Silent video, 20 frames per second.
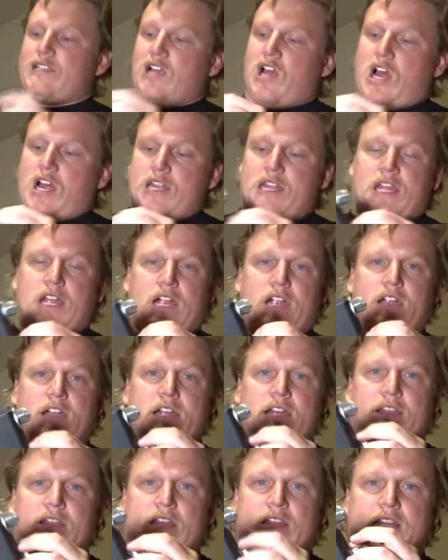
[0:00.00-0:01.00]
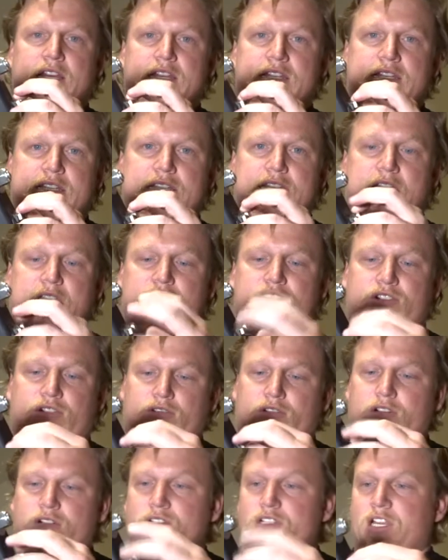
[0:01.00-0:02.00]
on there, and then these set
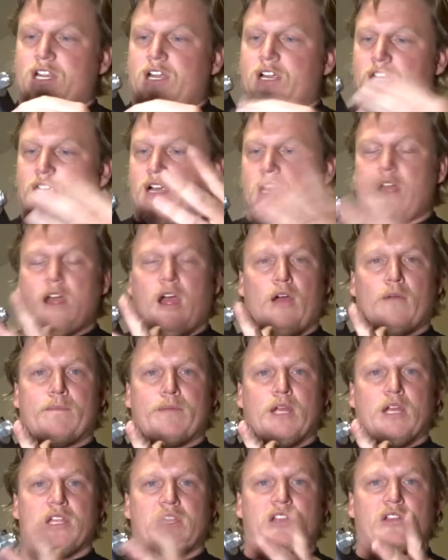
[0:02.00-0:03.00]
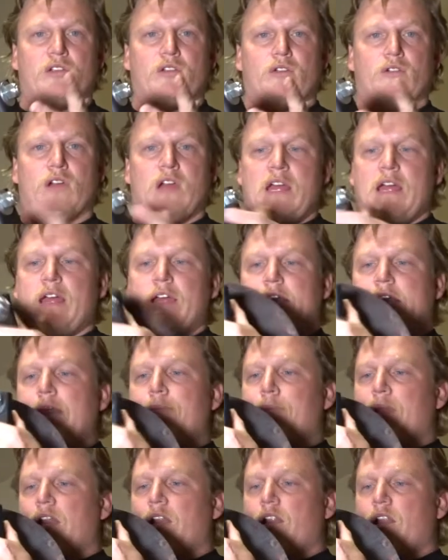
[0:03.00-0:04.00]
screws here help you to keep
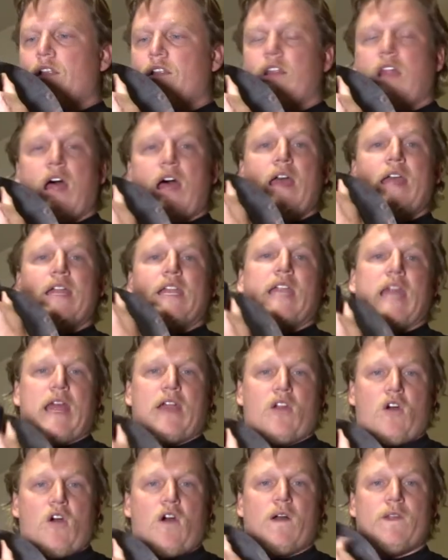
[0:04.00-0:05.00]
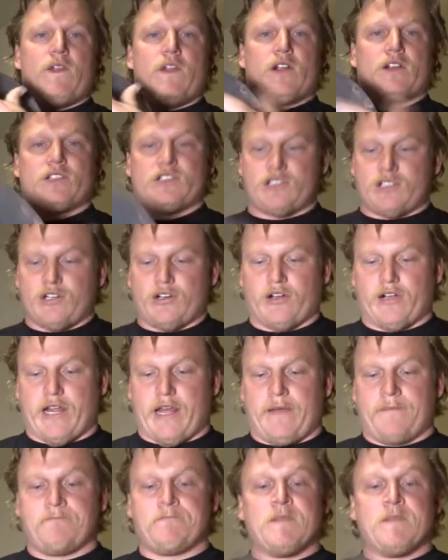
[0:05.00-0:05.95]
it all aligned and on there sturdy.